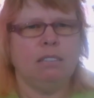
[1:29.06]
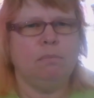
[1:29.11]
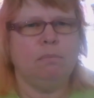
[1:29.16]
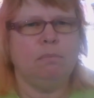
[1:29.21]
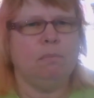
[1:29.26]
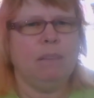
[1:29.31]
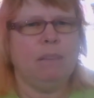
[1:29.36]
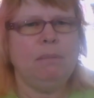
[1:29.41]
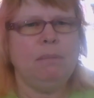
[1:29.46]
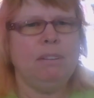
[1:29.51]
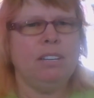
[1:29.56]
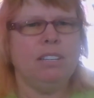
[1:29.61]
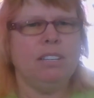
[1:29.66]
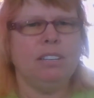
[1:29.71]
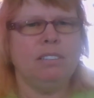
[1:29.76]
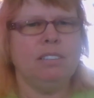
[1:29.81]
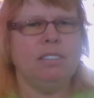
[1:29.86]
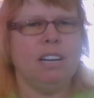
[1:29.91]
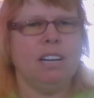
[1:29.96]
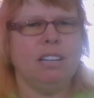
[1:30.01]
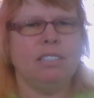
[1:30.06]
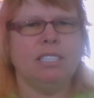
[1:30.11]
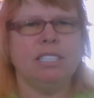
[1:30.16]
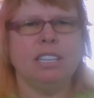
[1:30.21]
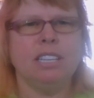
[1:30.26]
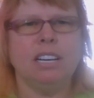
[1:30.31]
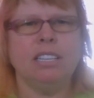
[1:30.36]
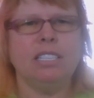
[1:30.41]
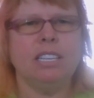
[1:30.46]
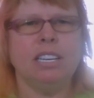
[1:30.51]
Maybe they're not
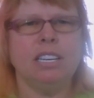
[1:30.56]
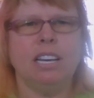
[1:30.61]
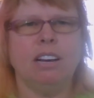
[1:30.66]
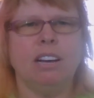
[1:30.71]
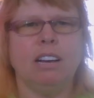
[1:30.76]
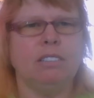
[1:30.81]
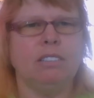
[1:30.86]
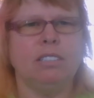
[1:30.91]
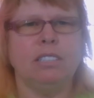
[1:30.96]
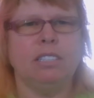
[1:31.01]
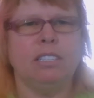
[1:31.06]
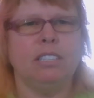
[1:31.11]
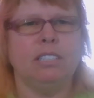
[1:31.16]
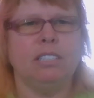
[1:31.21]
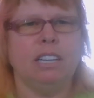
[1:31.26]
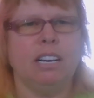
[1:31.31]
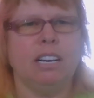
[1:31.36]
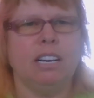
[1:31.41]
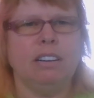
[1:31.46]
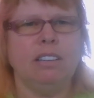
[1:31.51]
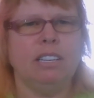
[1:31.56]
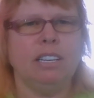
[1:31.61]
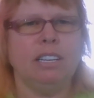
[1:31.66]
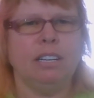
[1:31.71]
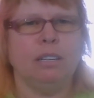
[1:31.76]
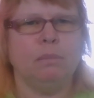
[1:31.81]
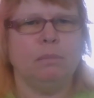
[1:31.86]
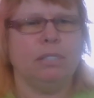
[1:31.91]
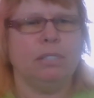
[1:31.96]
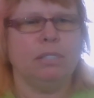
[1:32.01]
discussing how good their health
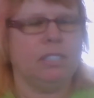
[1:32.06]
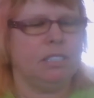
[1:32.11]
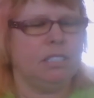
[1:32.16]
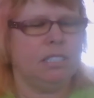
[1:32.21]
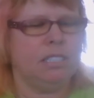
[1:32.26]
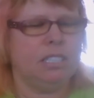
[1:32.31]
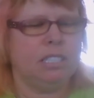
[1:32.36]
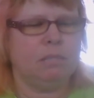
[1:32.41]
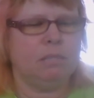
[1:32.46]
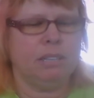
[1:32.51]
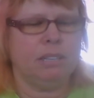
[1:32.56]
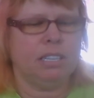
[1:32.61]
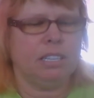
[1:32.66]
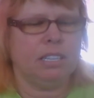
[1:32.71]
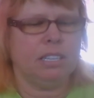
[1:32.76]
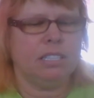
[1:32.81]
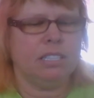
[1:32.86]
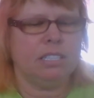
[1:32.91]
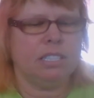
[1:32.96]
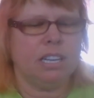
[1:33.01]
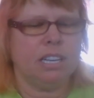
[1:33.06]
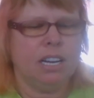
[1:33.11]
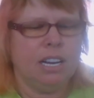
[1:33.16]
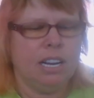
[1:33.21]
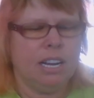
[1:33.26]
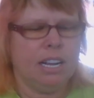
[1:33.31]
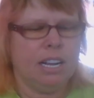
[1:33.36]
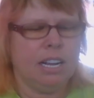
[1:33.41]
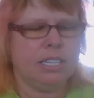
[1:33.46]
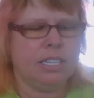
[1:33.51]
care bill is because
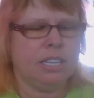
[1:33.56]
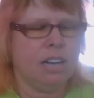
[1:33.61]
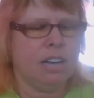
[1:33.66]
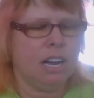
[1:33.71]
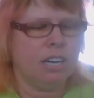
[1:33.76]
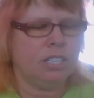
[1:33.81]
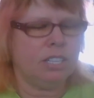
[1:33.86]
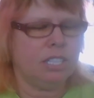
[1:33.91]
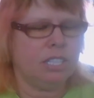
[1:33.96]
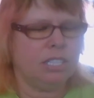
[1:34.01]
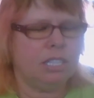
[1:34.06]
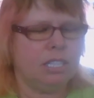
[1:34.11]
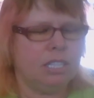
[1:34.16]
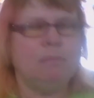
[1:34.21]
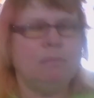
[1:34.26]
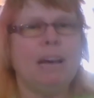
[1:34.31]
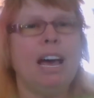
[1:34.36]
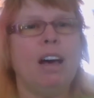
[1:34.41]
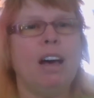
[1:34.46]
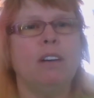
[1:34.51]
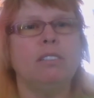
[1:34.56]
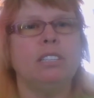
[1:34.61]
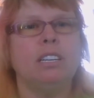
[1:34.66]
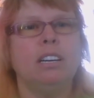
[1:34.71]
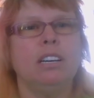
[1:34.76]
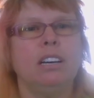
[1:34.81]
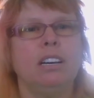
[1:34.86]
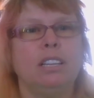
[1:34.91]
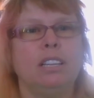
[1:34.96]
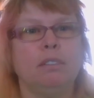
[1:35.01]
it's not just about
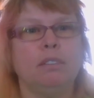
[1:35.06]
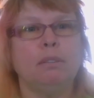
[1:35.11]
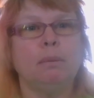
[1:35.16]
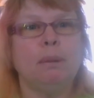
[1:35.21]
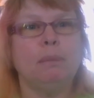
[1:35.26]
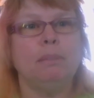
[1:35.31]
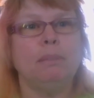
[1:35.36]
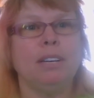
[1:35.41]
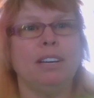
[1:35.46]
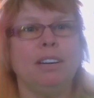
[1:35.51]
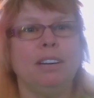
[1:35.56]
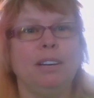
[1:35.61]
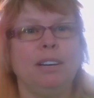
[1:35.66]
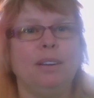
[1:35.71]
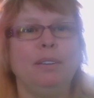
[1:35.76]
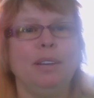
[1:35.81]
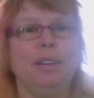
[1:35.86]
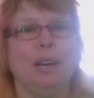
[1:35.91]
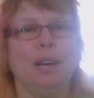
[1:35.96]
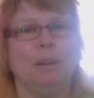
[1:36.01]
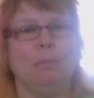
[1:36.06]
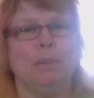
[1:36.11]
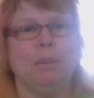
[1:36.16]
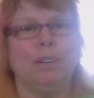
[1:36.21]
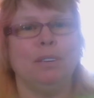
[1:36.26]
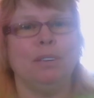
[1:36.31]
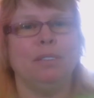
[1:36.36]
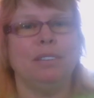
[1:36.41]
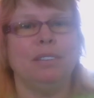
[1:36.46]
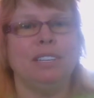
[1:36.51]
the Republican health care
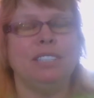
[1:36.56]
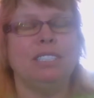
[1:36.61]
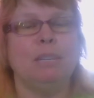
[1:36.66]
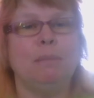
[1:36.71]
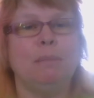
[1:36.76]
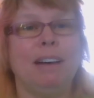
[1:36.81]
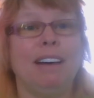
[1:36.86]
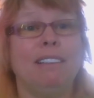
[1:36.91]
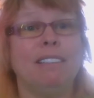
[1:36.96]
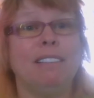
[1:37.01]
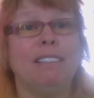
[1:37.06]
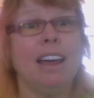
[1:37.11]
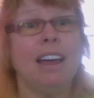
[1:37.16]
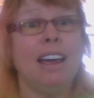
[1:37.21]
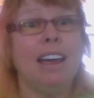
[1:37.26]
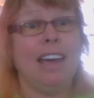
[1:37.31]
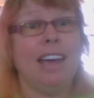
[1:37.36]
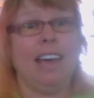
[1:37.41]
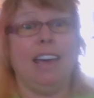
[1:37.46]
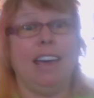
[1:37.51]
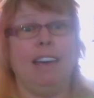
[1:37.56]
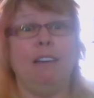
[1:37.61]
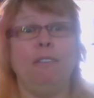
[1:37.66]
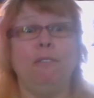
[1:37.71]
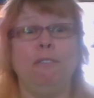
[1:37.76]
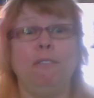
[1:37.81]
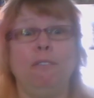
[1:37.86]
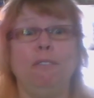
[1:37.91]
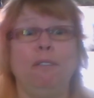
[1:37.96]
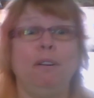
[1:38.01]
bill. It's about
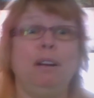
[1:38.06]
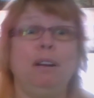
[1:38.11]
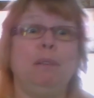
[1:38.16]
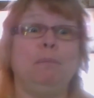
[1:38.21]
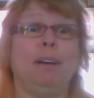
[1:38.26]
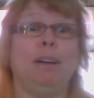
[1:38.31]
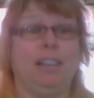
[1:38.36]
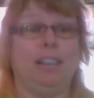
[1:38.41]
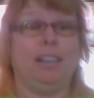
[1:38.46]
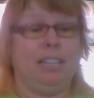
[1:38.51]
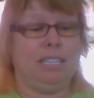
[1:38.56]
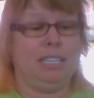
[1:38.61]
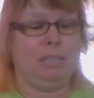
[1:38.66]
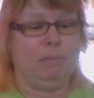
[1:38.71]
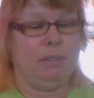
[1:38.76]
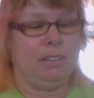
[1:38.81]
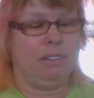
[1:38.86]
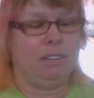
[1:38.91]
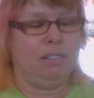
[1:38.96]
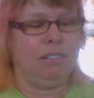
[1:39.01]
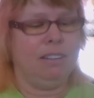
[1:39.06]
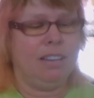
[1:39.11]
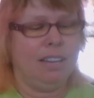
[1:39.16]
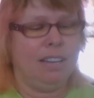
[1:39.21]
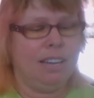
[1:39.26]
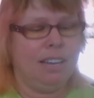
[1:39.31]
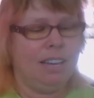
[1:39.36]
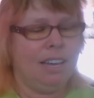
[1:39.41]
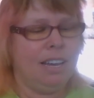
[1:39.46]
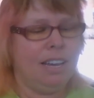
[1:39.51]
everybody's bill,
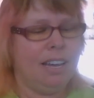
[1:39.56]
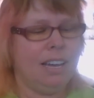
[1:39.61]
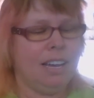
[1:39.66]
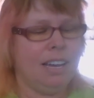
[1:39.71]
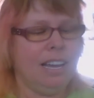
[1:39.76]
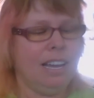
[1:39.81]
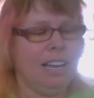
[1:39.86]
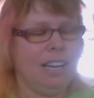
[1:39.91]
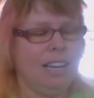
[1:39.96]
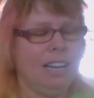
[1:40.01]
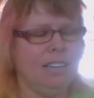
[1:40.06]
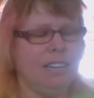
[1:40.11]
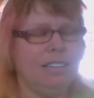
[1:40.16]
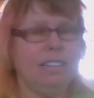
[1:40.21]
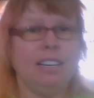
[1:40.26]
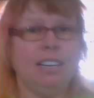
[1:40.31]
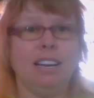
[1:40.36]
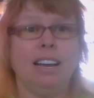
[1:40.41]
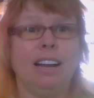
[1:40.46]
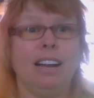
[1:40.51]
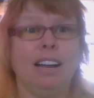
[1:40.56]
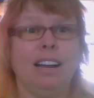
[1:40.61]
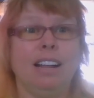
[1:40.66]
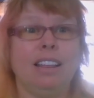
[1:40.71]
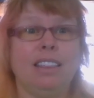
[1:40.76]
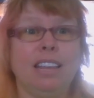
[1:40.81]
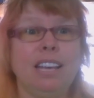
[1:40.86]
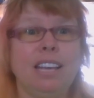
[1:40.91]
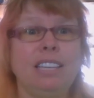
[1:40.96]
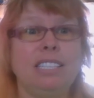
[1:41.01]
and
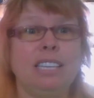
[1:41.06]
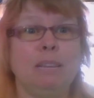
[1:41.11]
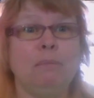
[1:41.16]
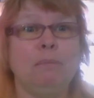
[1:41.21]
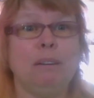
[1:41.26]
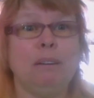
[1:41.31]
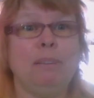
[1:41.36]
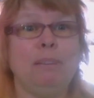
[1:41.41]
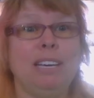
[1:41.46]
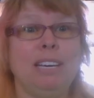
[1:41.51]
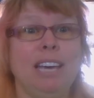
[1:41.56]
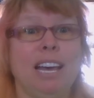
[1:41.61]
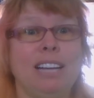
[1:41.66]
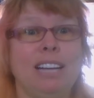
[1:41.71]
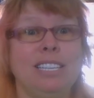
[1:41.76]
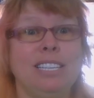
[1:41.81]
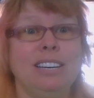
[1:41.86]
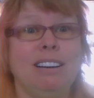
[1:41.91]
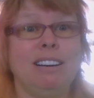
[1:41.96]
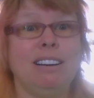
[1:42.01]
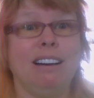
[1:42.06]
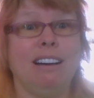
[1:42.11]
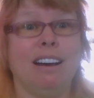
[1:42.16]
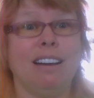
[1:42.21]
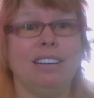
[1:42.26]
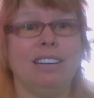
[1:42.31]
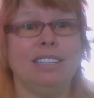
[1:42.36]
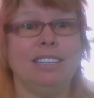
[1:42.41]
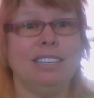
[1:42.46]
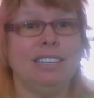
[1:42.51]
they seem to be catching
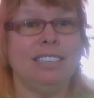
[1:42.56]
on.